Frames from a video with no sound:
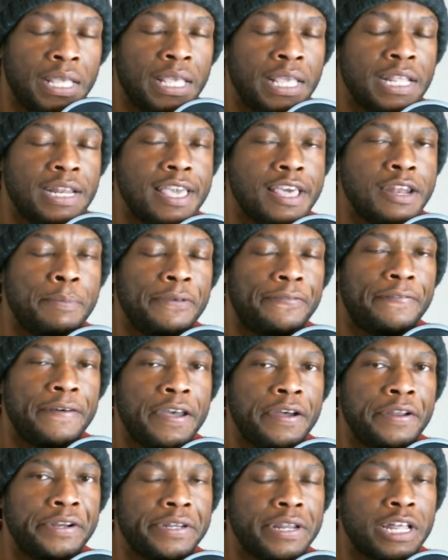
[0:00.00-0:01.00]
Now, to be
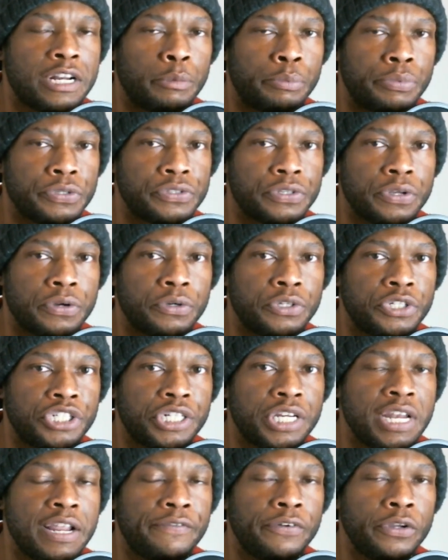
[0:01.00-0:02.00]
fair to Donna Brazile,
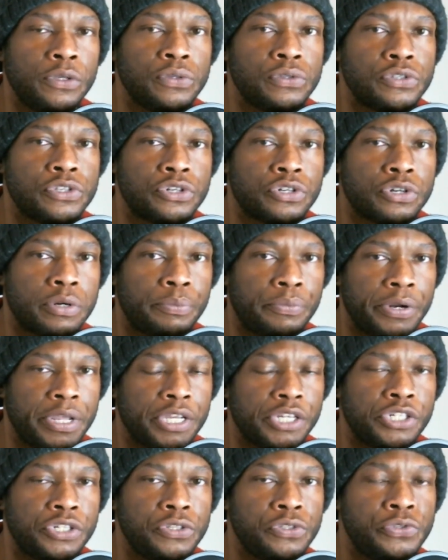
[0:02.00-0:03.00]
she never used the term
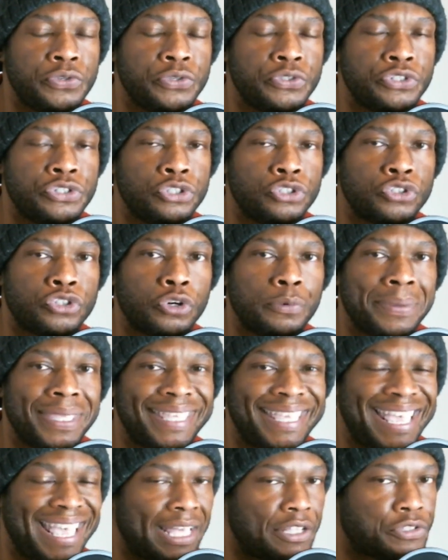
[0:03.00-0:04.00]
rig. She's using the term
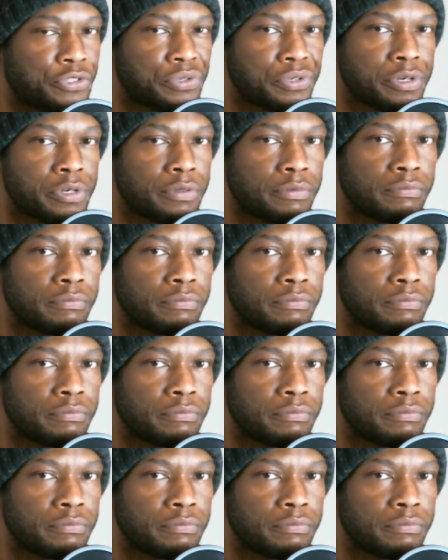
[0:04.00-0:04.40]
cancer.